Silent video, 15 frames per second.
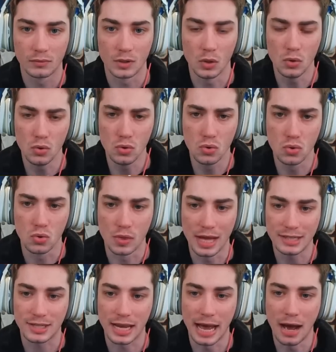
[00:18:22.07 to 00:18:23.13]
Ooh,
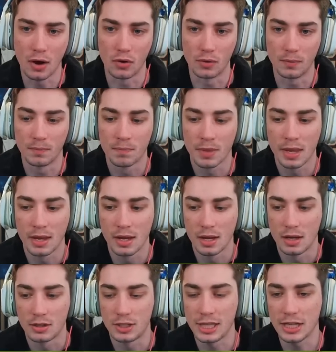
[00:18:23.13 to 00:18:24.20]
that's out.
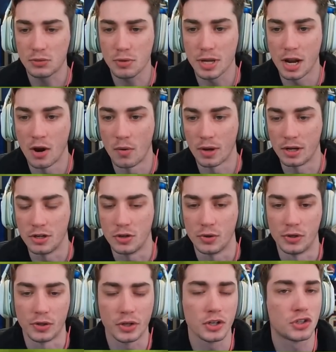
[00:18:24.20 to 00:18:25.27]
See, that's what you don't want to do.
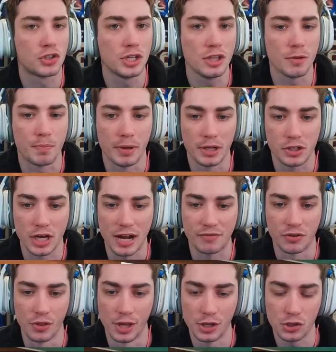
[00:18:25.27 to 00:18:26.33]
You're gonna see the pitch
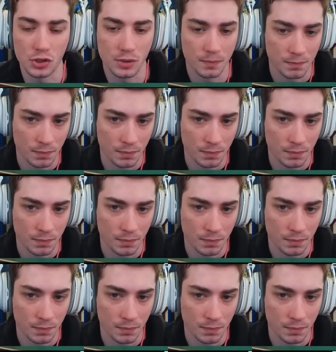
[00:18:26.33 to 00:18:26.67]
after this.